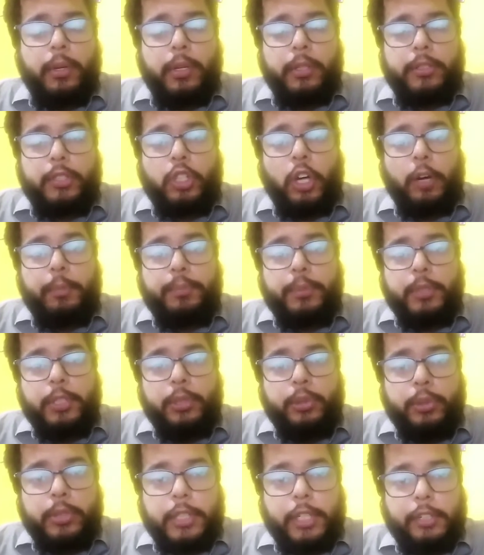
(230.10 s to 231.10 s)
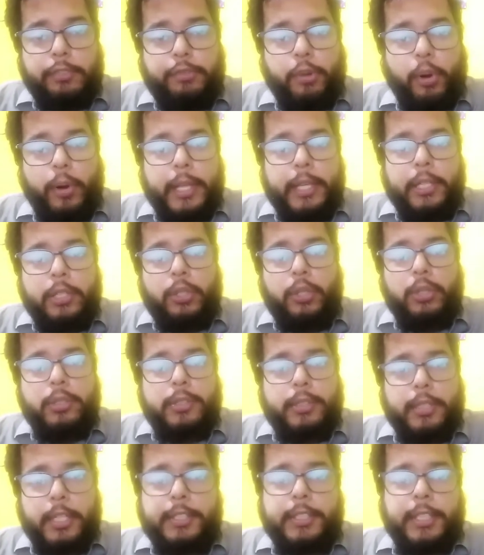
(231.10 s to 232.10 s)
stop using foreign
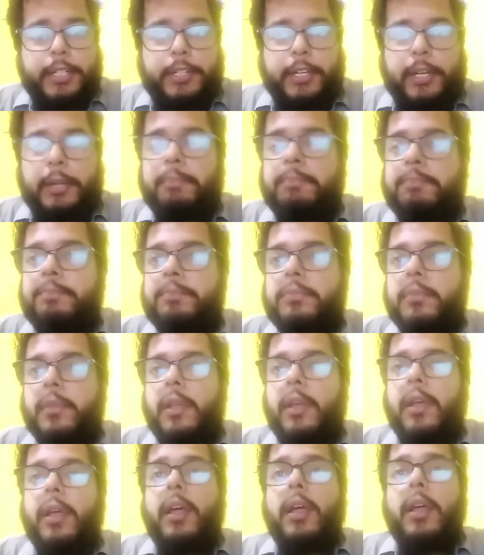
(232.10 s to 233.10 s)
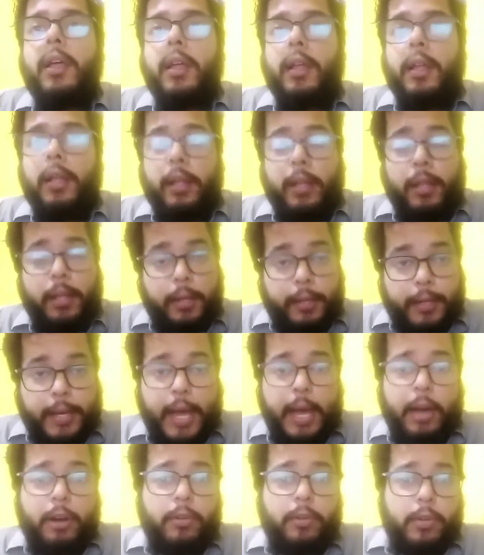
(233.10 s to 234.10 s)
goods, etc.
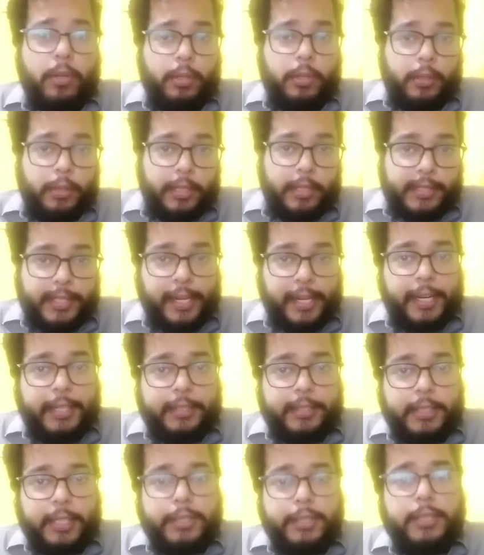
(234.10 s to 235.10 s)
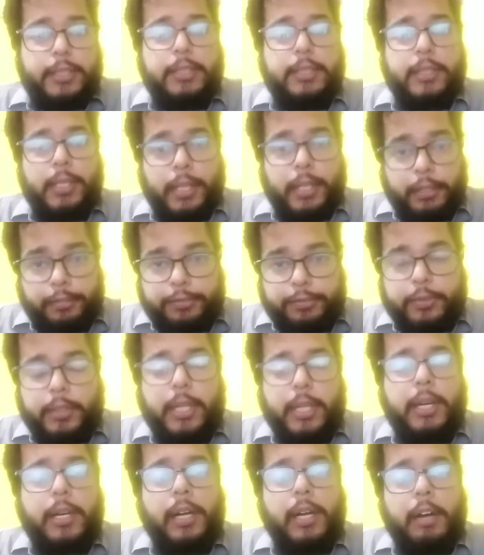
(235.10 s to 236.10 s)
Now, the second stage is if
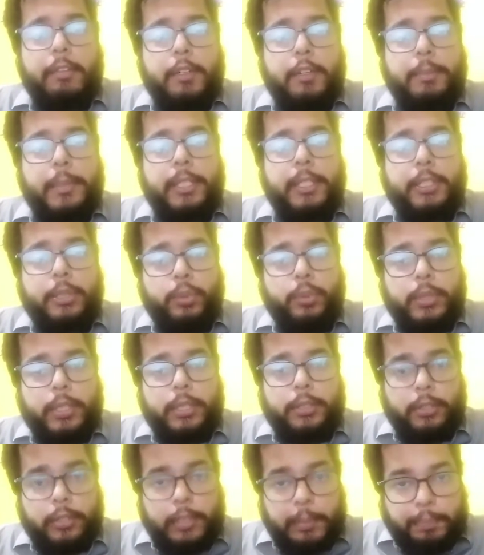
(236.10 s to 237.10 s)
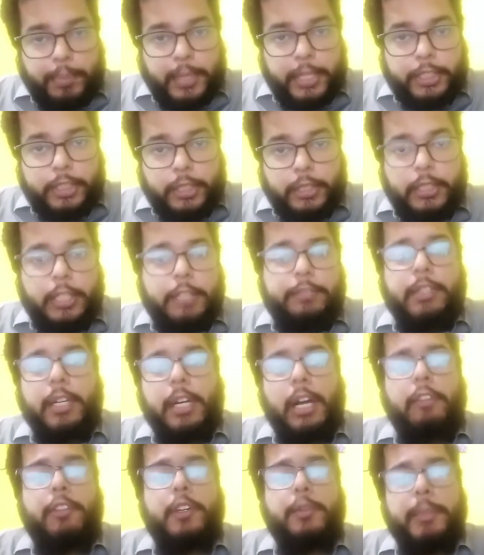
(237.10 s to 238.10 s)
the government uses repression, if the
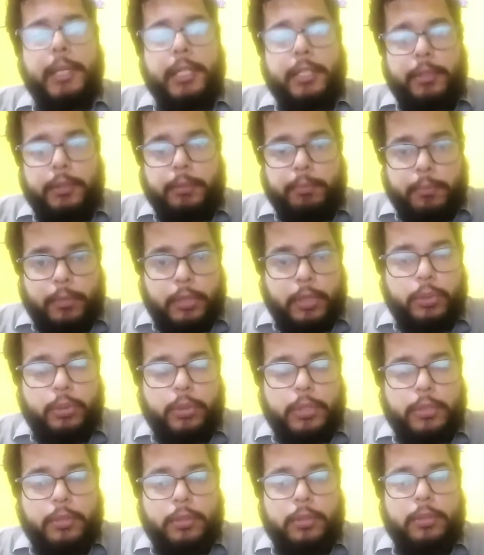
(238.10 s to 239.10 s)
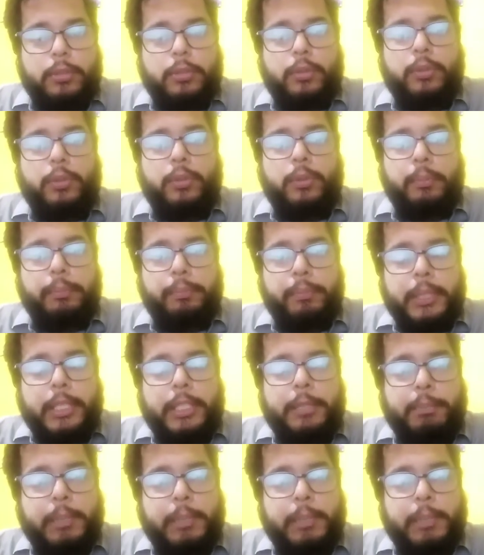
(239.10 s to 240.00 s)
government uses to beat